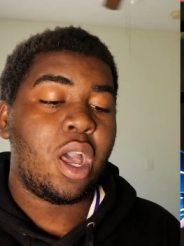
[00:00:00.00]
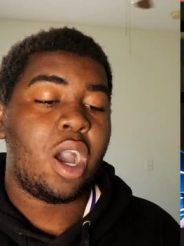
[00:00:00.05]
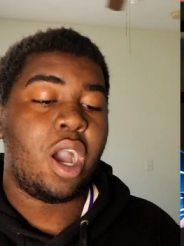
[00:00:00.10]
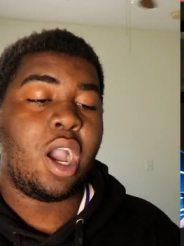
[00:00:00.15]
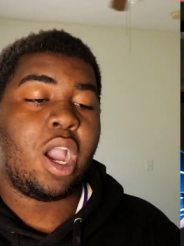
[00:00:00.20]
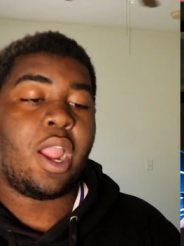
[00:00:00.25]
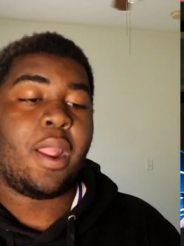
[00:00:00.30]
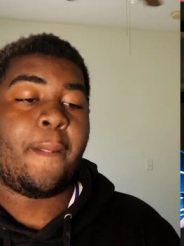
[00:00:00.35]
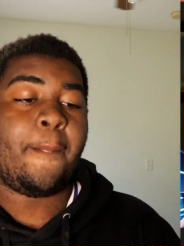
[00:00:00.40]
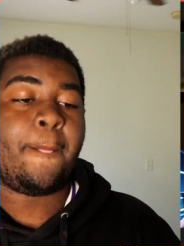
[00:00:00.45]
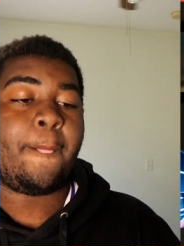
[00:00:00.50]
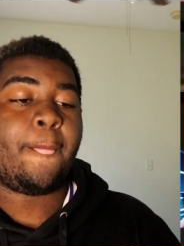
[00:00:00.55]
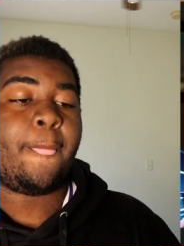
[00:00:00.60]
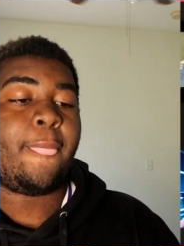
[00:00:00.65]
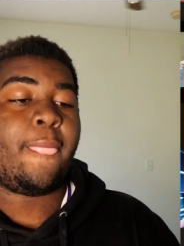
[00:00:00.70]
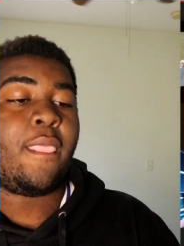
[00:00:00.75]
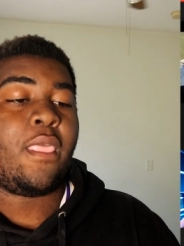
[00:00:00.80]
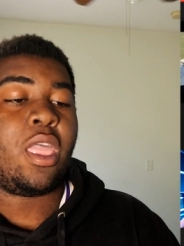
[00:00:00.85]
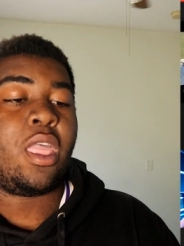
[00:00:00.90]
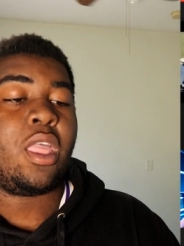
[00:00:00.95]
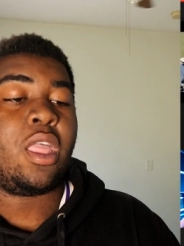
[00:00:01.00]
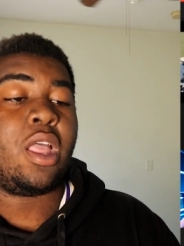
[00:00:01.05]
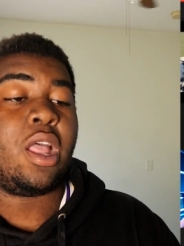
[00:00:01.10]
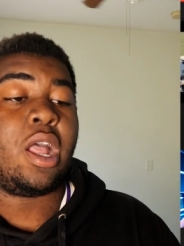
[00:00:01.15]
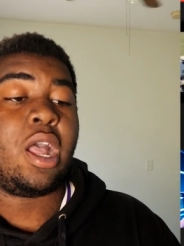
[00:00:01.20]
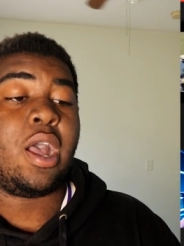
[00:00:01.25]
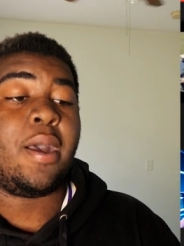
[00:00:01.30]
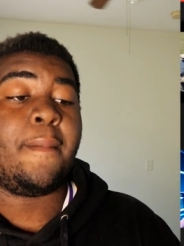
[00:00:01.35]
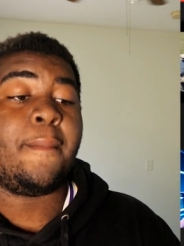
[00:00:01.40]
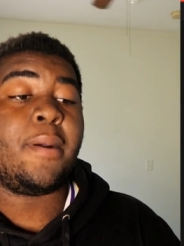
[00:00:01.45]
All right,
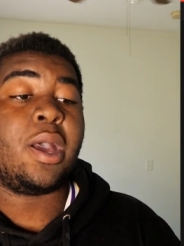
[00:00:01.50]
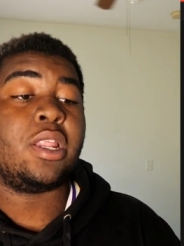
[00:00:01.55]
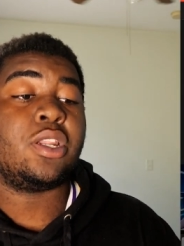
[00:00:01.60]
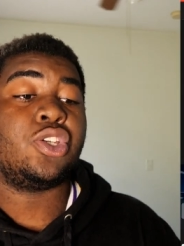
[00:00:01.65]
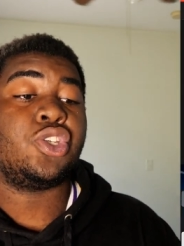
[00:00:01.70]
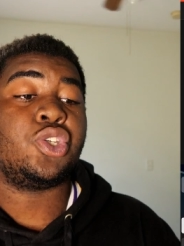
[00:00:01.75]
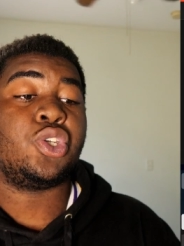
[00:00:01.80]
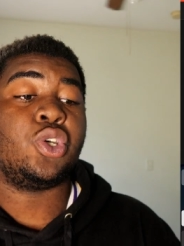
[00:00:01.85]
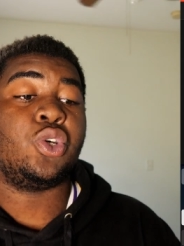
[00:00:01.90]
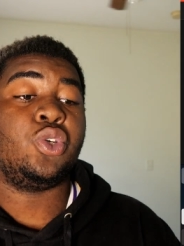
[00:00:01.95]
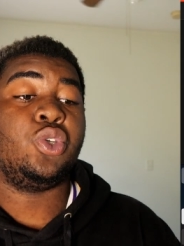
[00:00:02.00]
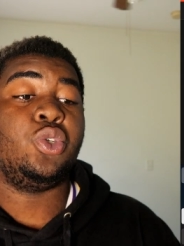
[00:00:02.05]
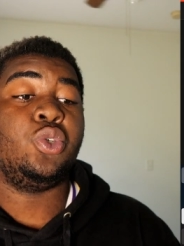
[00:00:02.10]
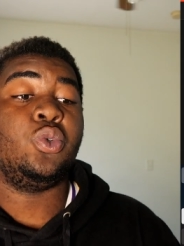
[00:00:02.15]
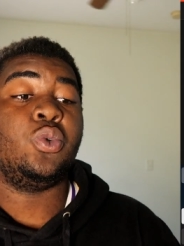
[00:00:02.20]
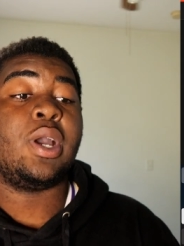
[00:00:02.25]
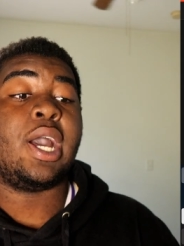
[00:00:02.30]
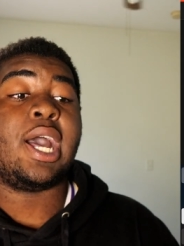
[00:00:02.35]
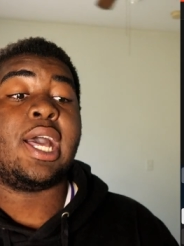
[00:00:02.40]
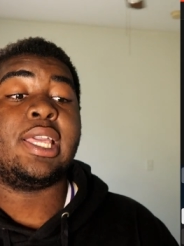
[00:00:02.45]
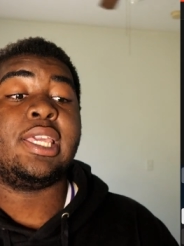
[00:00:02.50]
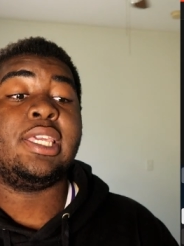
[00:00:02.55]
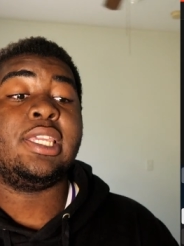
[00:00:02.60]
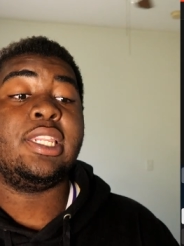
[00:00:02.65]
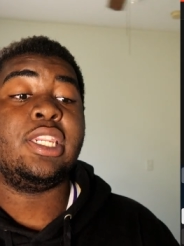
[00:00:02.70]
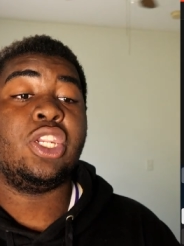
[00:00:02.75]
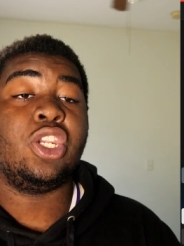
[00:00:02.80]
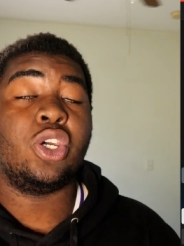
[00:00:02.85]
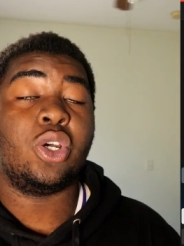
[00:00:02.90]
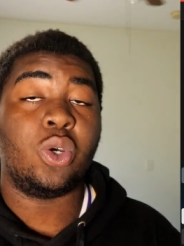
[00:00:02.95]
I'm about to show you how he
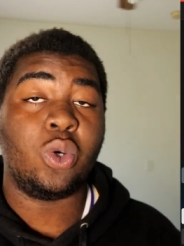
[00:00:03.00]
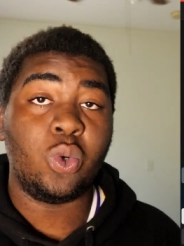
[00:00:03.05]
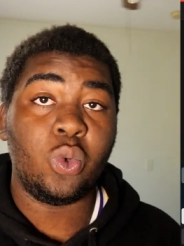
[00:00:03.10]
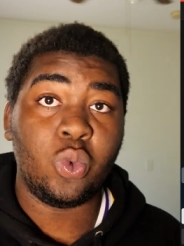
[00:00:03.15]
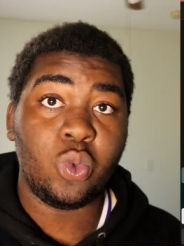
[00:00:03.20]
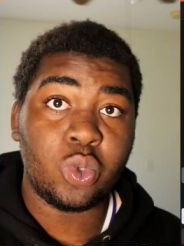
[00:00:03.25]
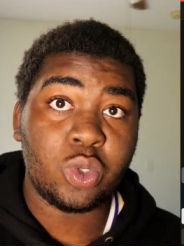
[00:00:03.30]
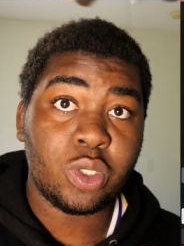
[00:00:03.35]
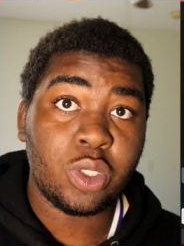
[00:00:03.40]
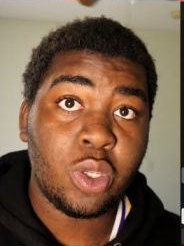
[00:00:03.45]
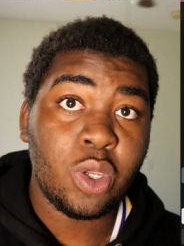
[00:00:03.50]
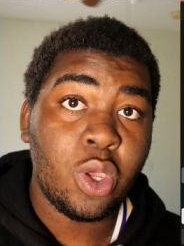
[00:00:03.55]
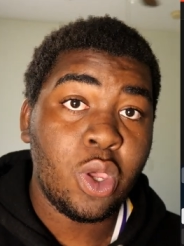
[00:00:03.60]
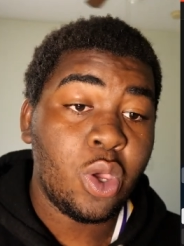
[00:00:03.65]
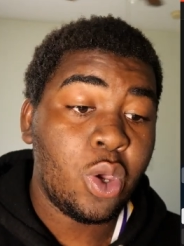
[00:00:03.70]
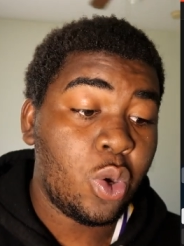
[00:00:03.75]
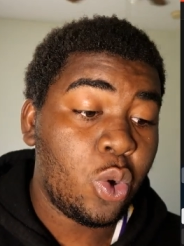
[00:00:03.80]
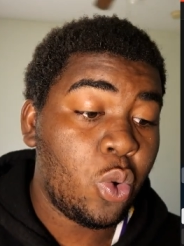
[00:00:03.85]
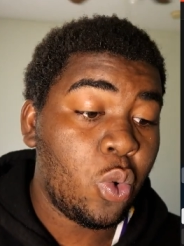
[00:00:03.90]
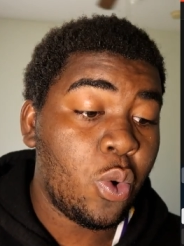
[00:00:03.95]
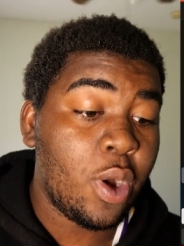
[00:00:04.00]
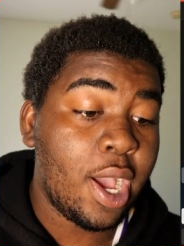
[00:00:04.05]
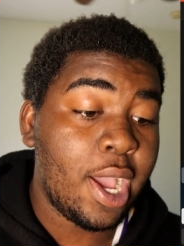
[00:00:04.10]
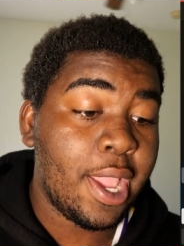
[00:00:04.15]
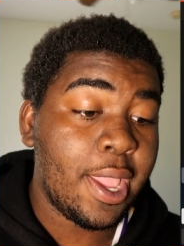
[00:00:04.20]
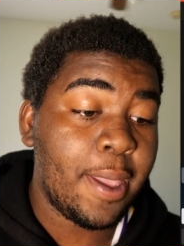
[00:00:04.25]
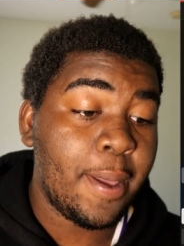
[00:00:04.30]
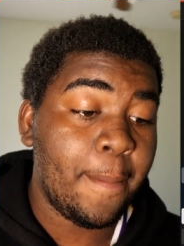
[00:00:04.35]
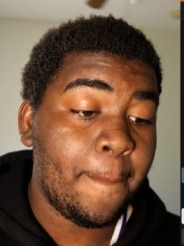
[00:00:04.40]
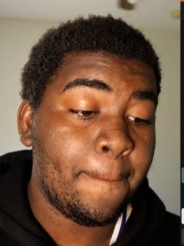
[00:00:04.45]
knows who
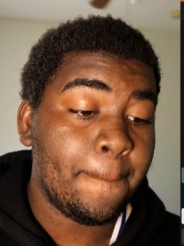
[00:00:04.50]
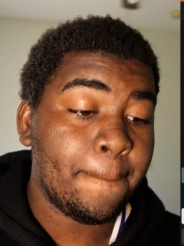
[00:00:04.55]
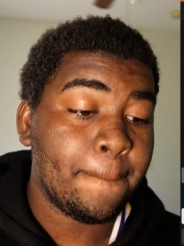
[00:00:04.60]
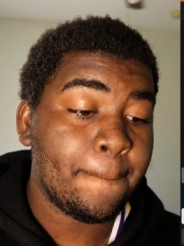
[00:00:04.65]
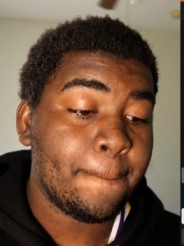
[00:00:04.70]
I am.